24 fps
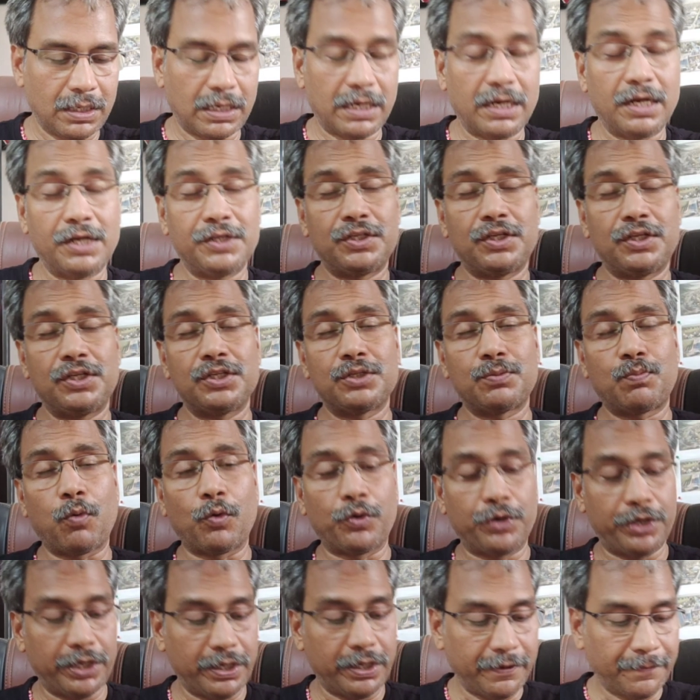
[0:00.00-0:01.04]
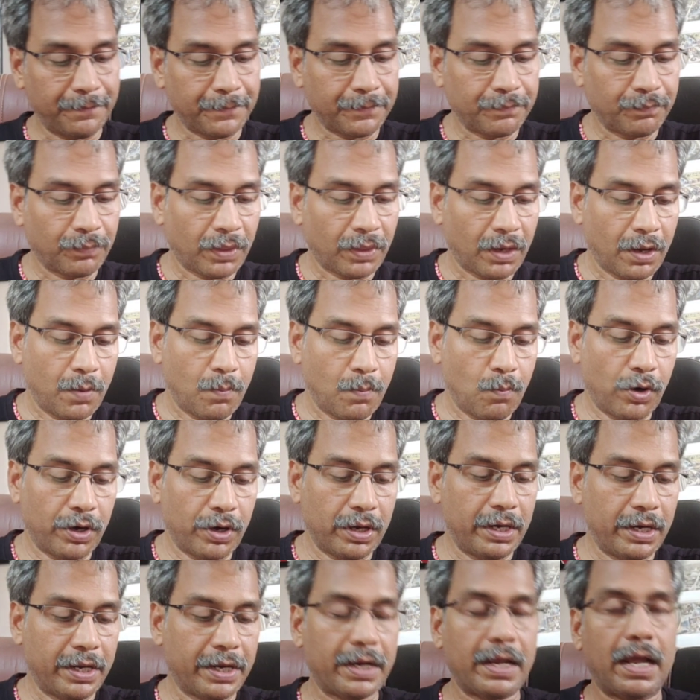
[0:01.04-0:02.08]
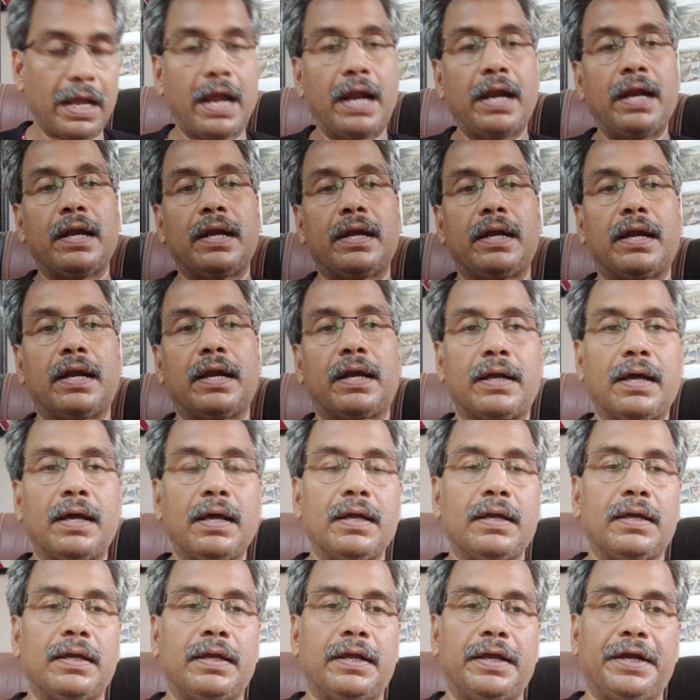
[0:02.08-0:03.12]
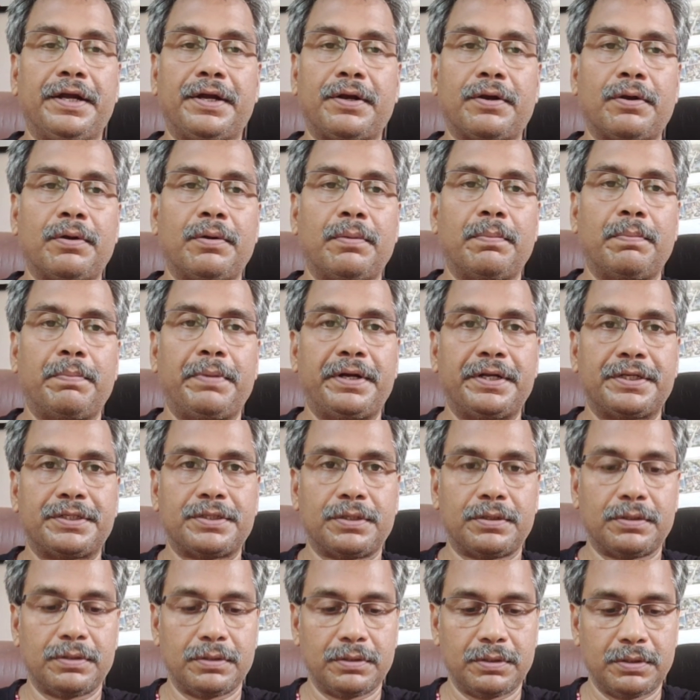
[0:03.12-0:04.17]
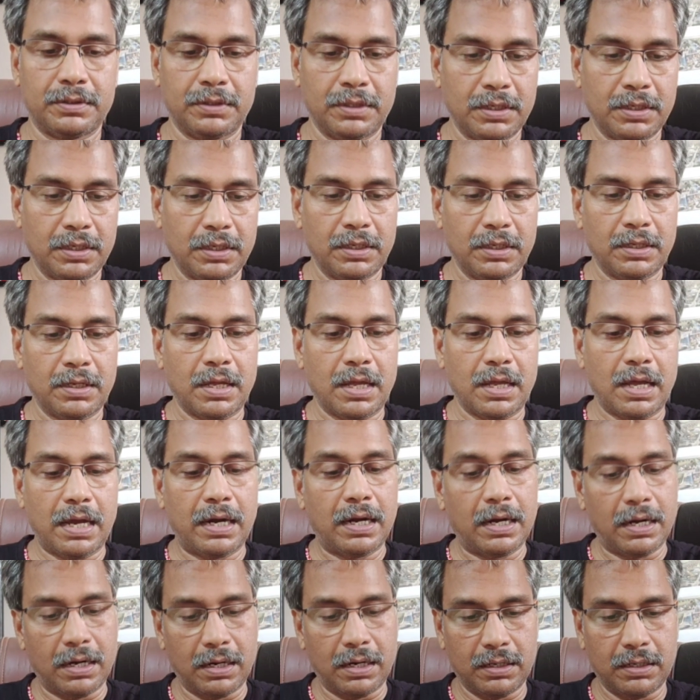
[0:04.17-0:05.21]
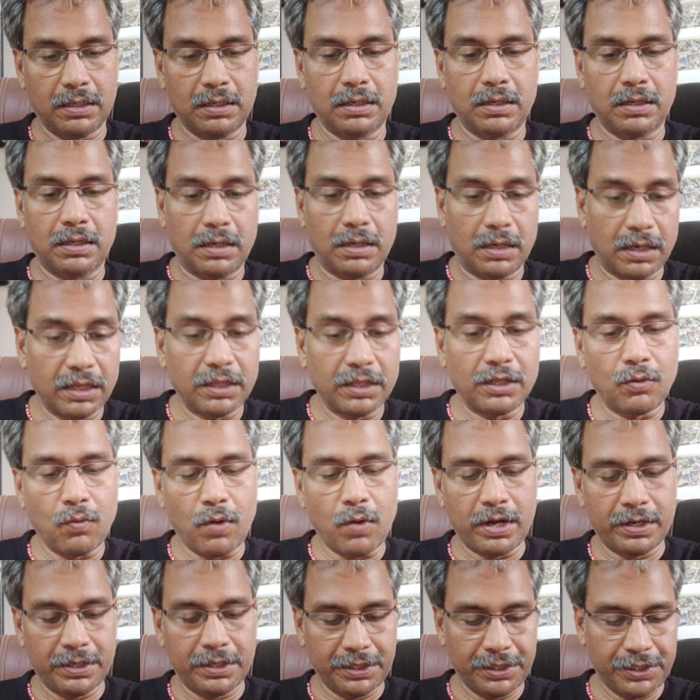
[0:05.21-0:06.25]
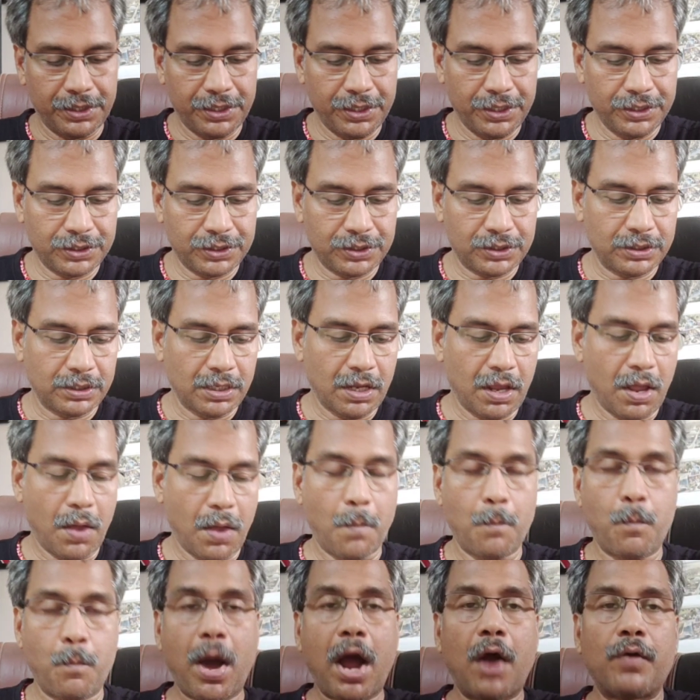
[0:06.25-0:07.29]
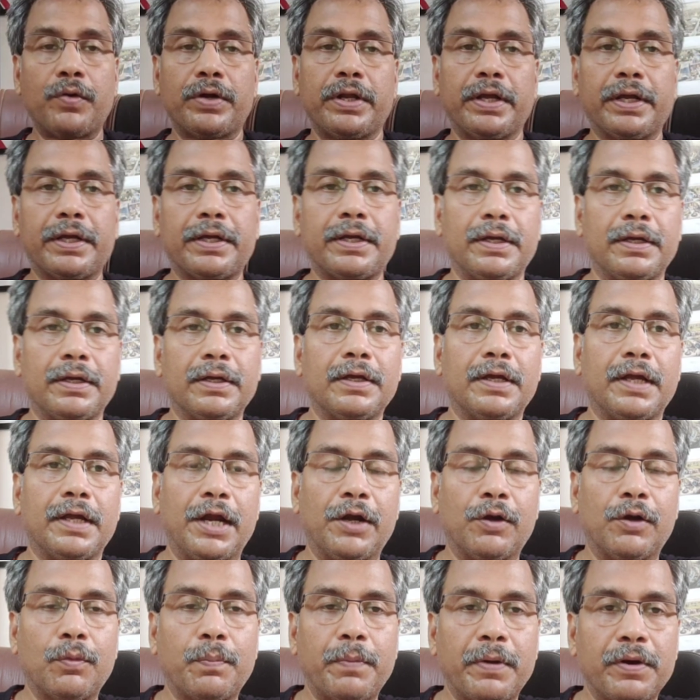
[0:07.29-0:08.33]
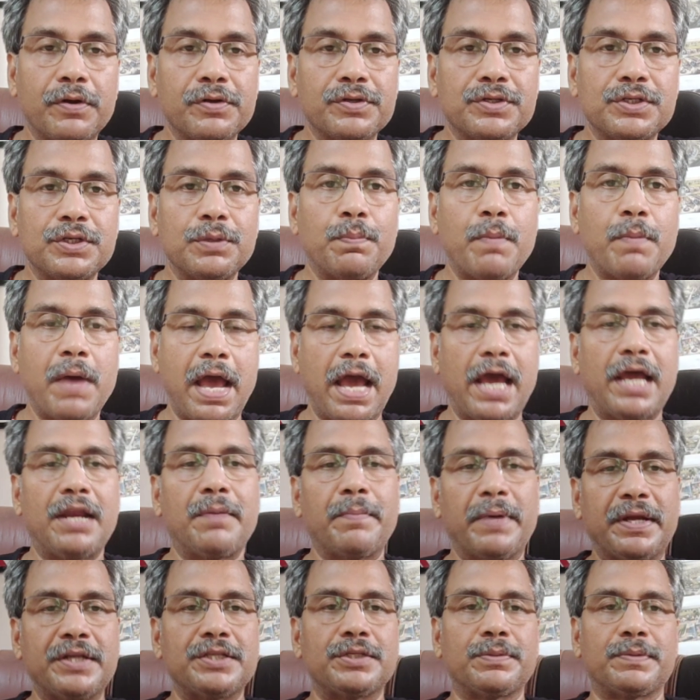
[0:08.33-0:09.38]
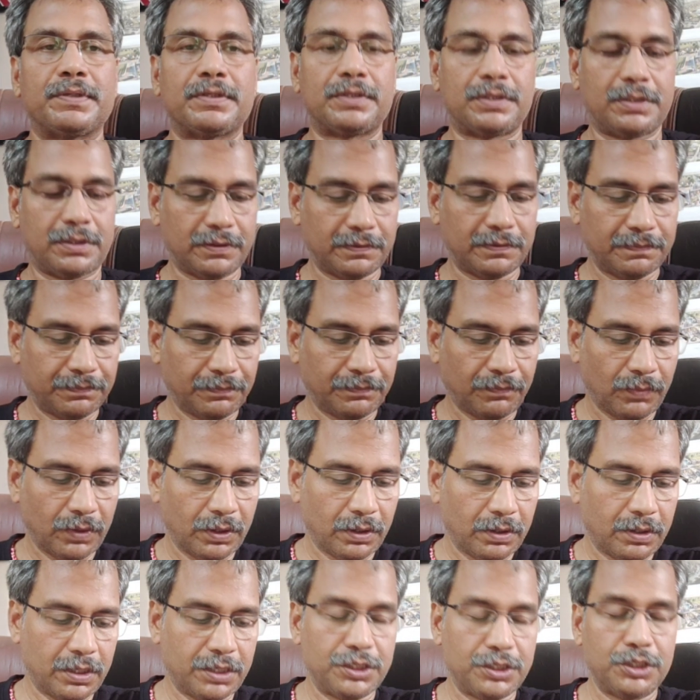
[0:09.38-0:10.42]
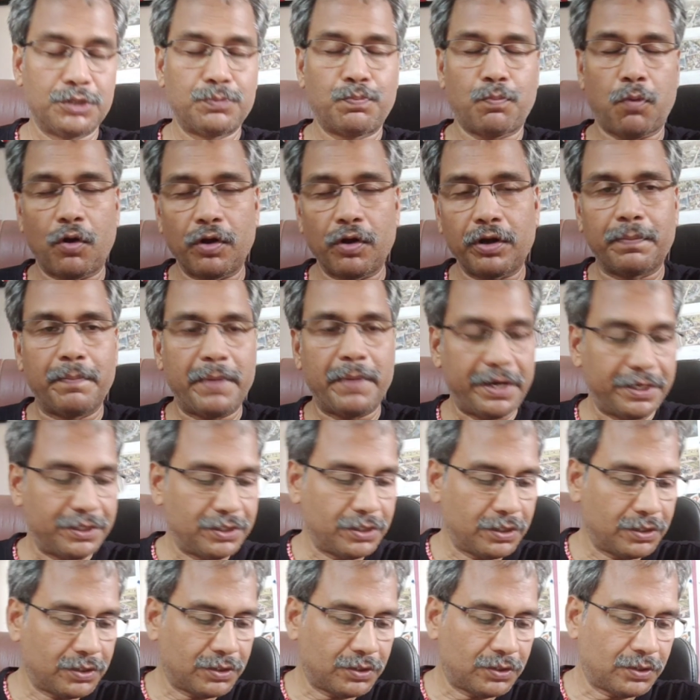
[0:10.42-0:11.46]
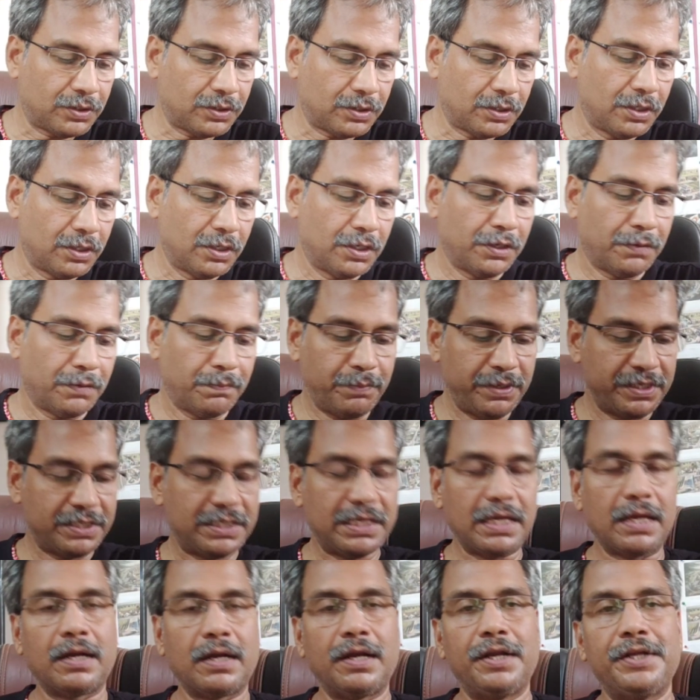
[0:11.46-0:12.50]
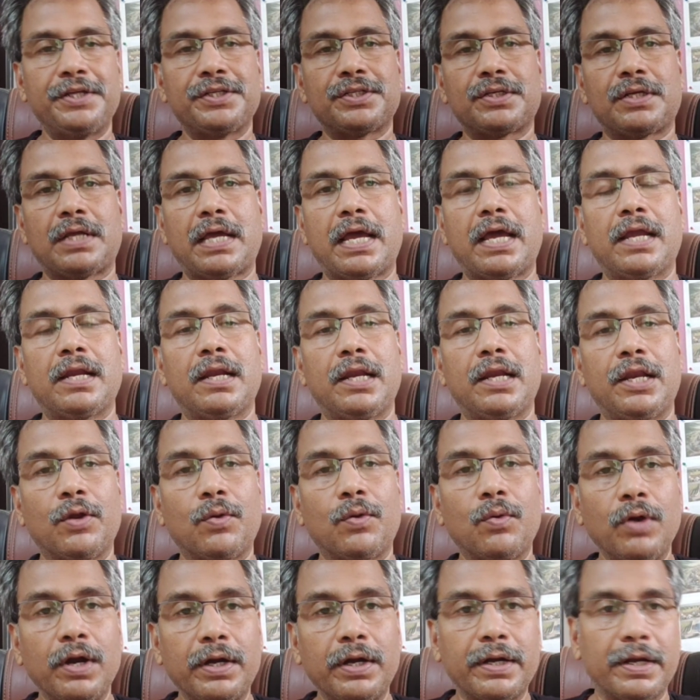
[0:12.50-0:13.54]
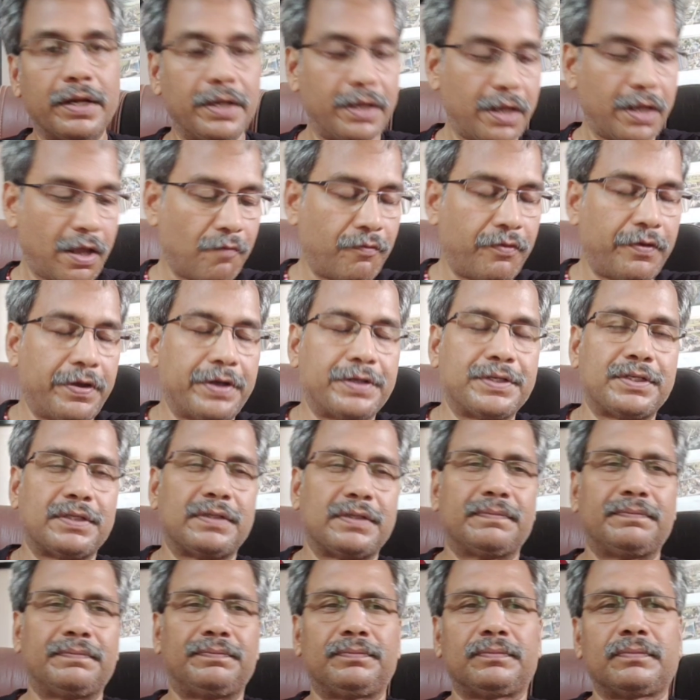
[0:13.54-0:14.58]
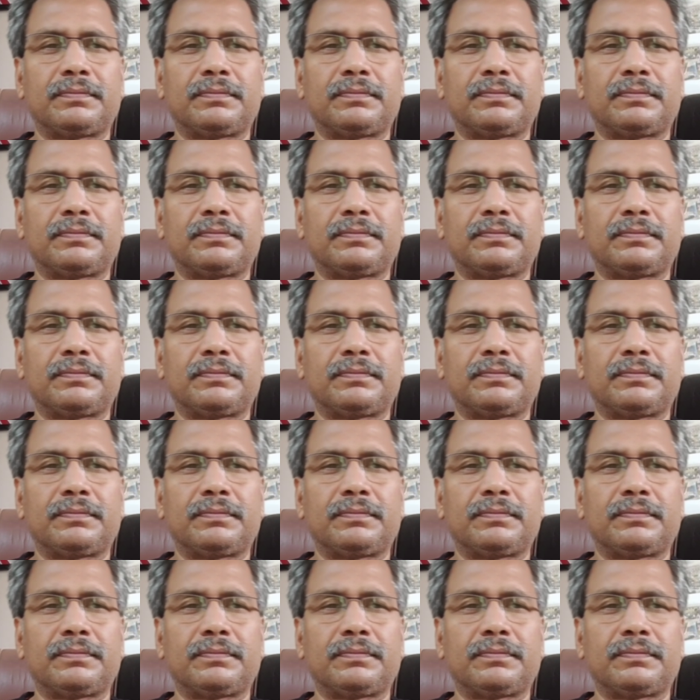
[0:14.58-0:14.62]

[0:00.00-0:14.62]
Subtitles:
analysis, protein modeling and data interpretation. And another one is biotech entrepreneurship and management, that is product managers, VC analyst and regulatory affairs.